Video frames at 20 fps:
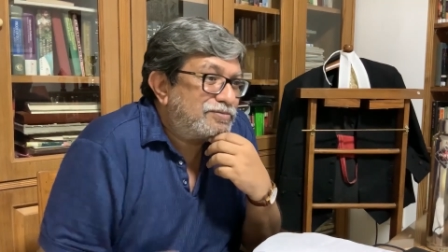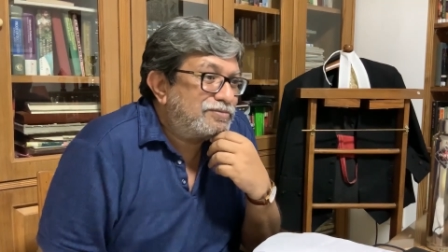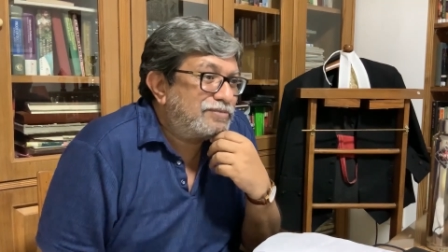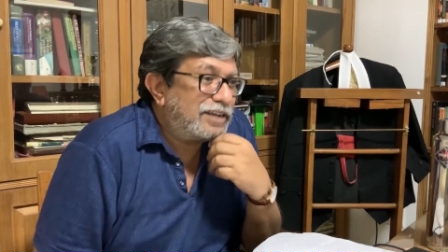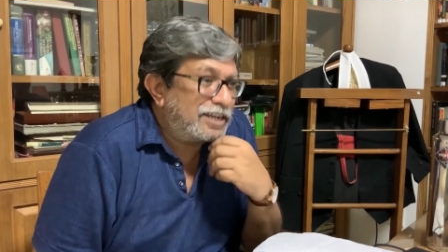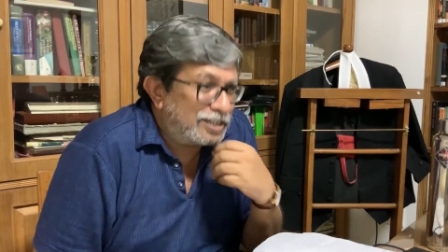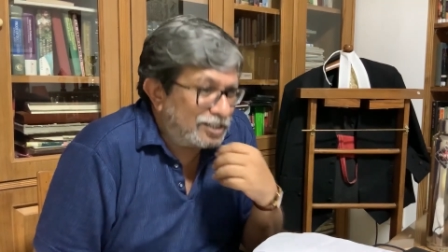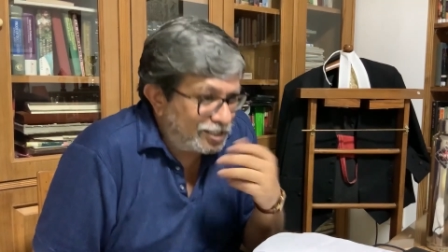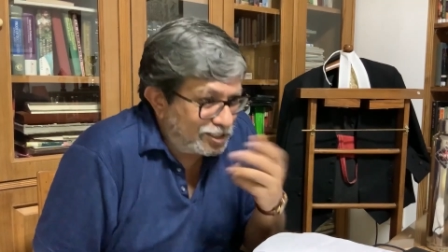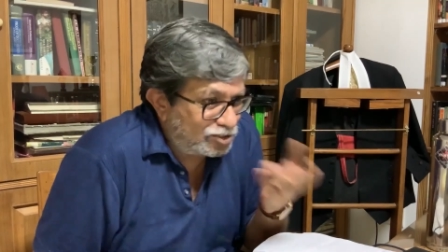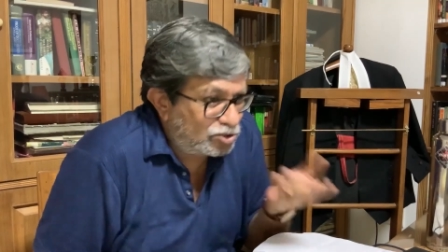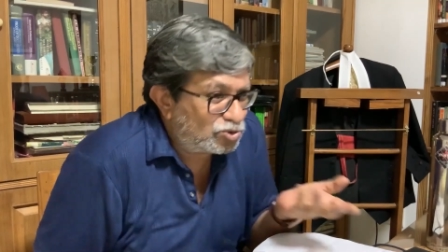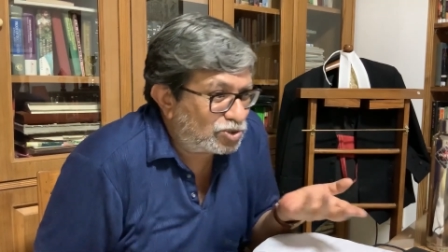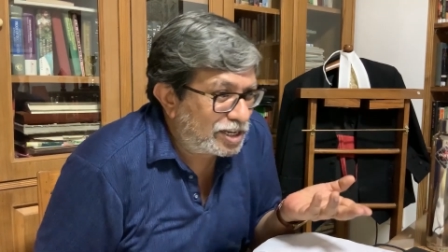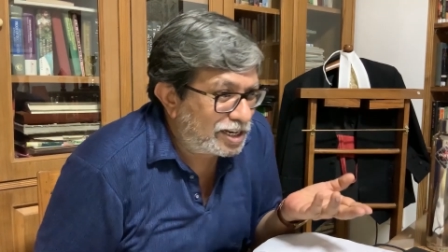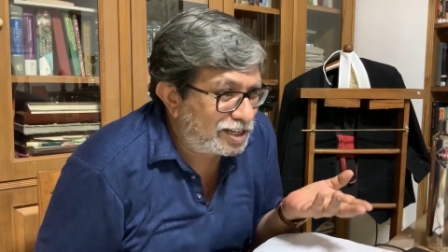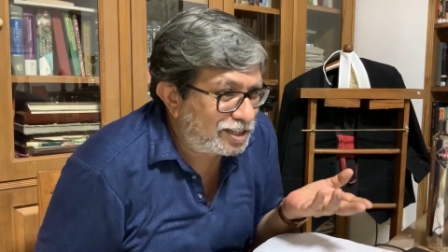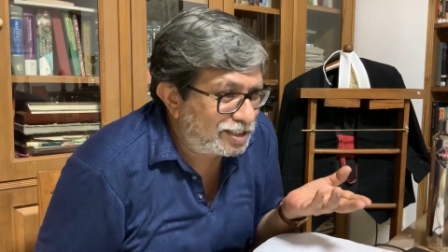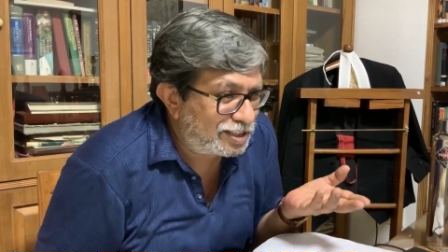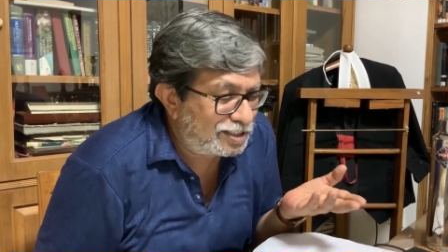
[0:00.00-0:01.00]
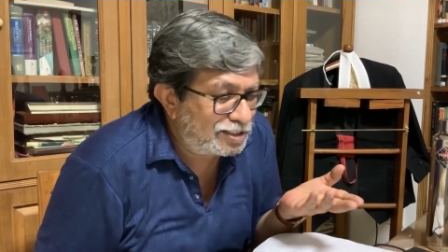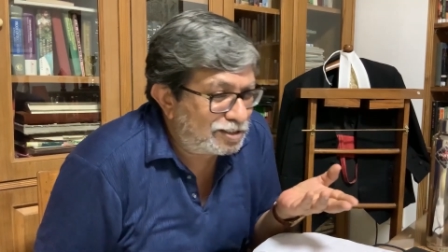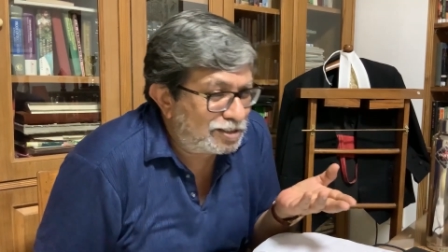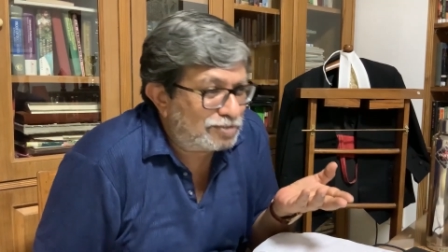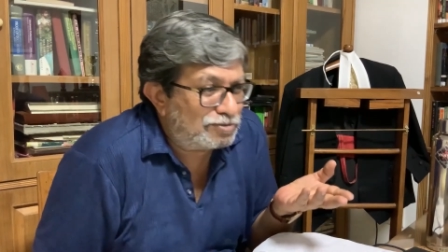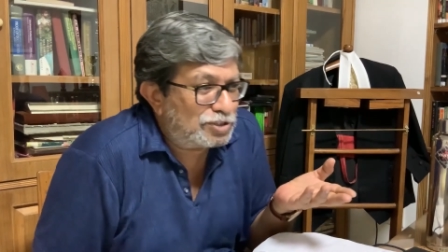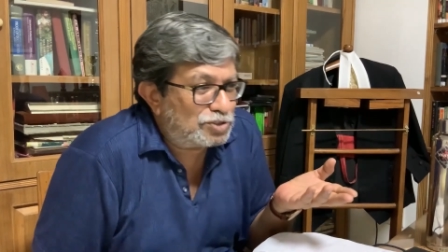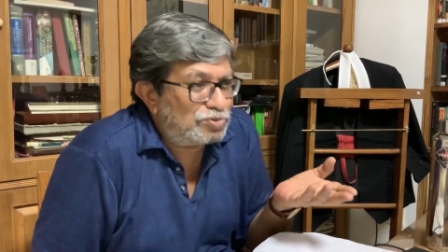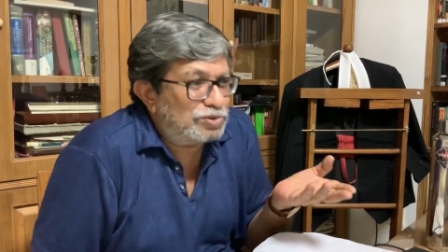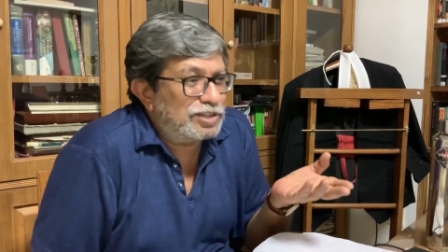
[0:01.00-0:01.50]
and the society in
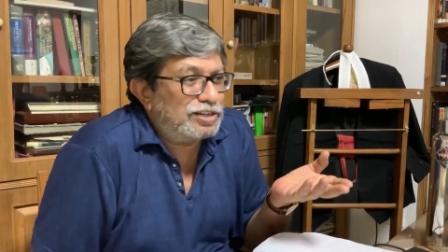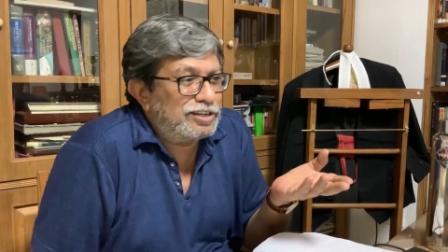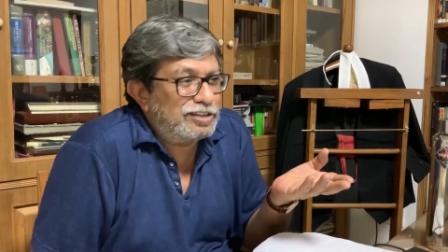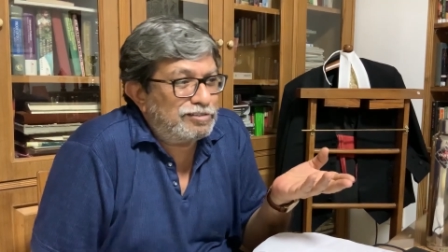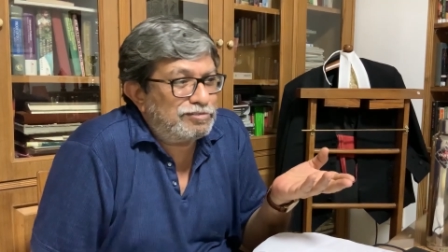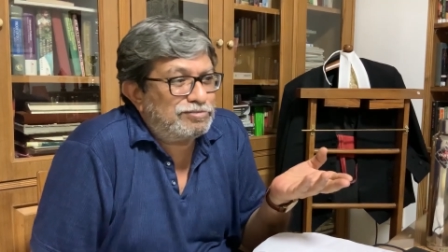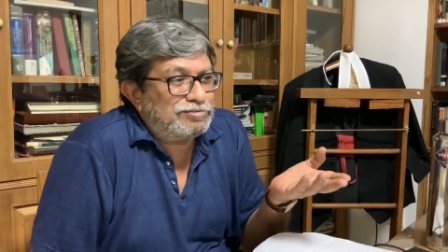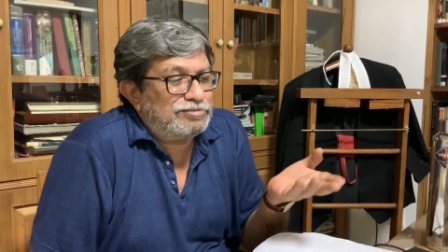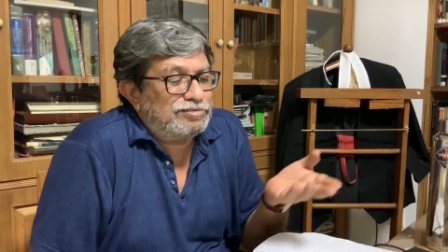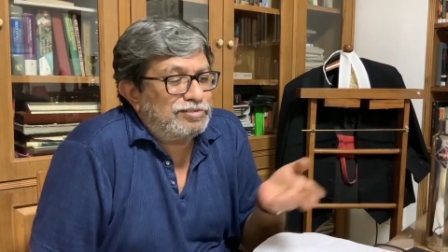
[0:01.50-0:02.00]
which we live